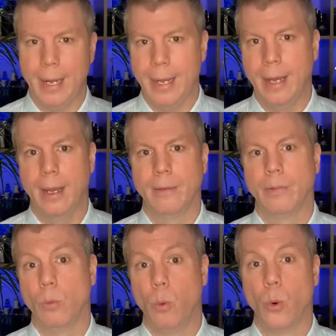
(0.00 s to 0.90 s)
I
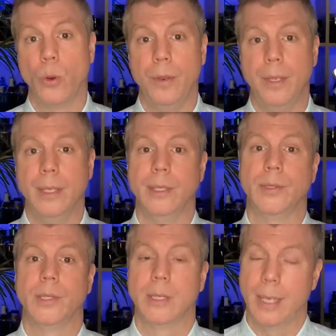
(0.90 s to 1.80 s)
have worn
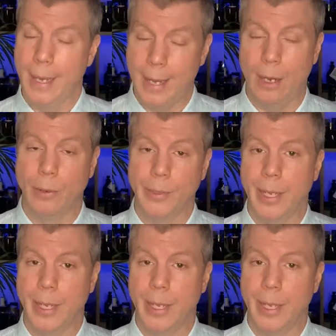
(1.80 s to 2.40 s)
this out.